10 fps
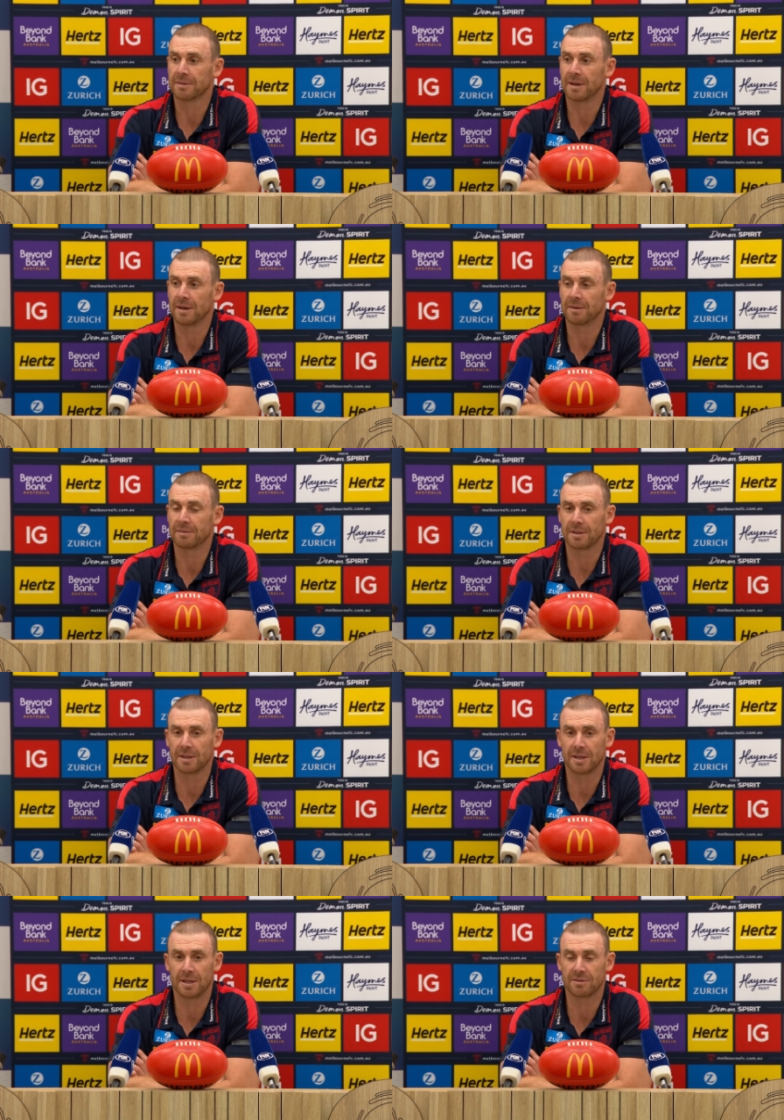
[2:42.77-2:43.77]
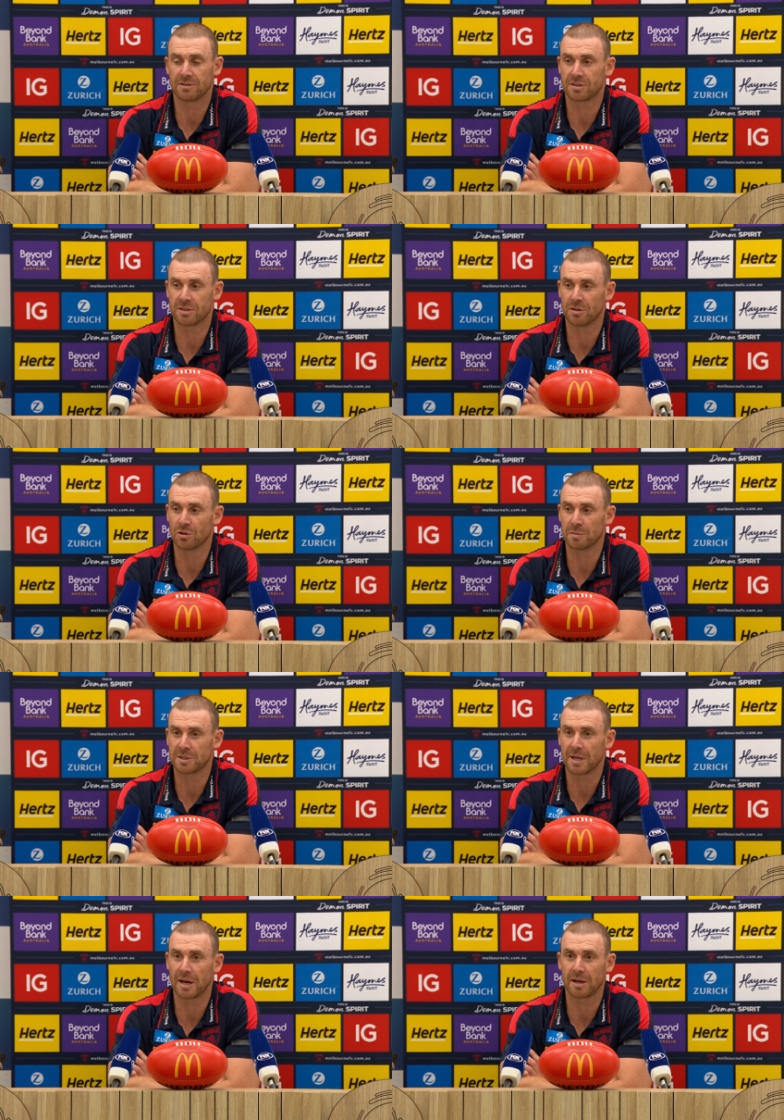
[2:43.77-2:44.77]
And clearly gives us an
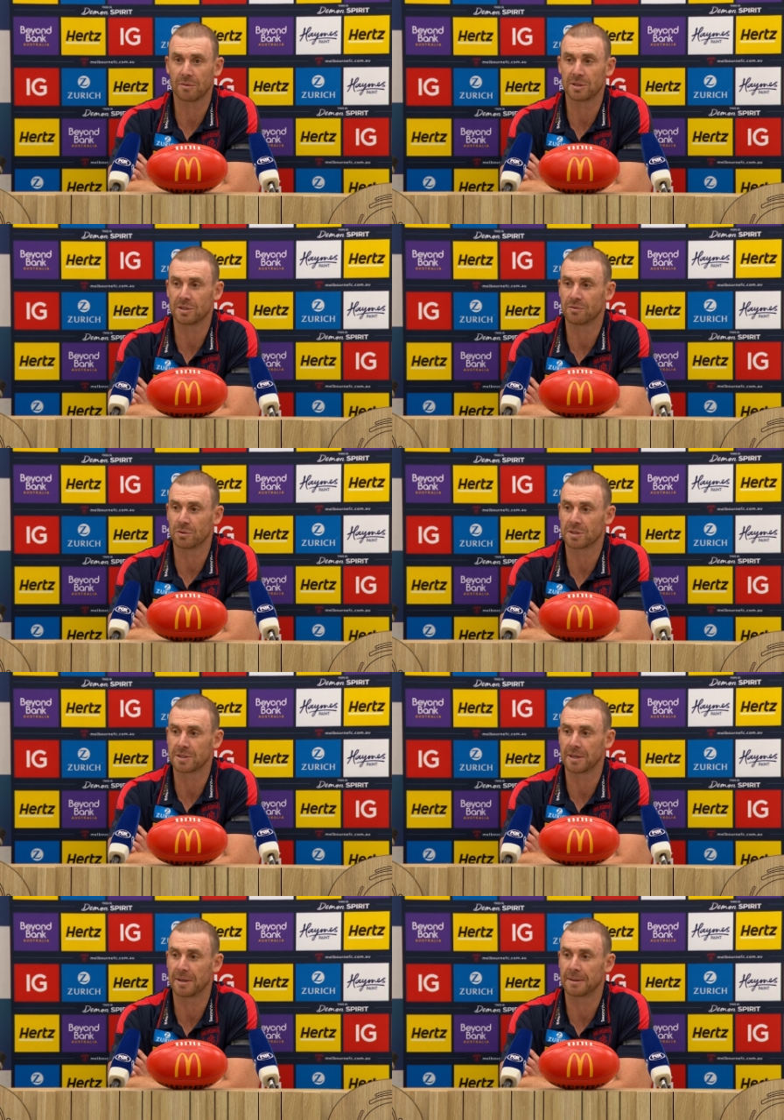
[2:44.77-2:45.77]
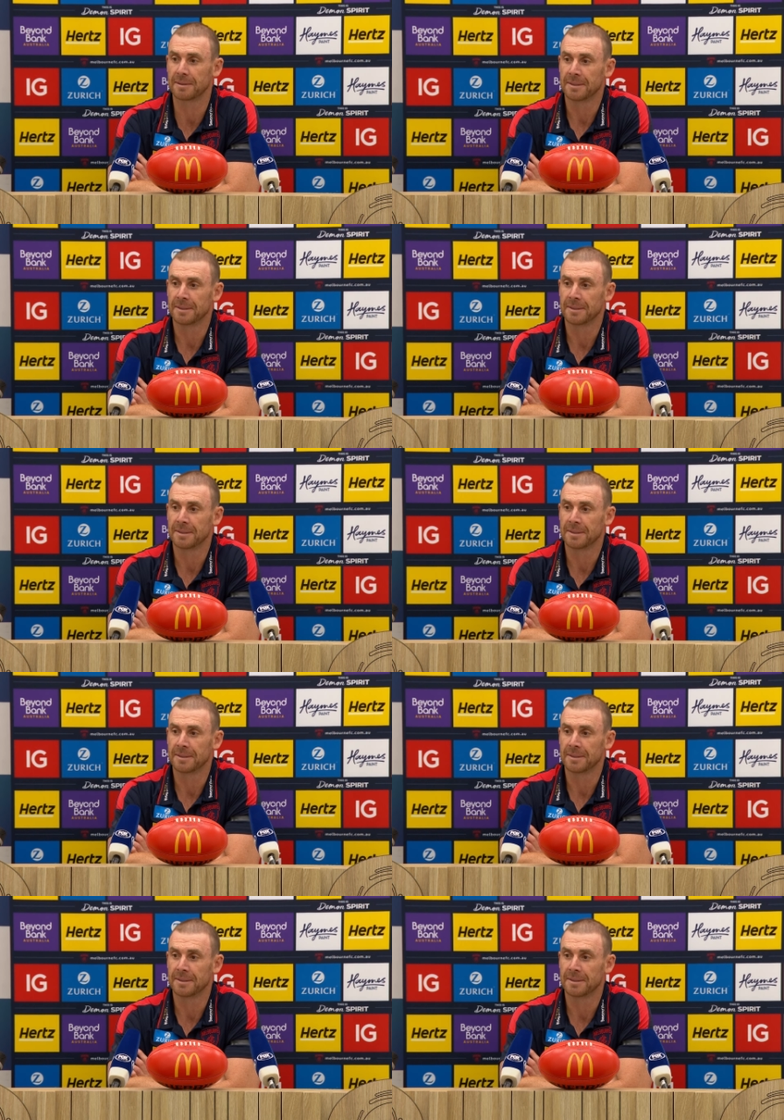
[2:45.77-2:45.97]
enormous target when he's forward to centre.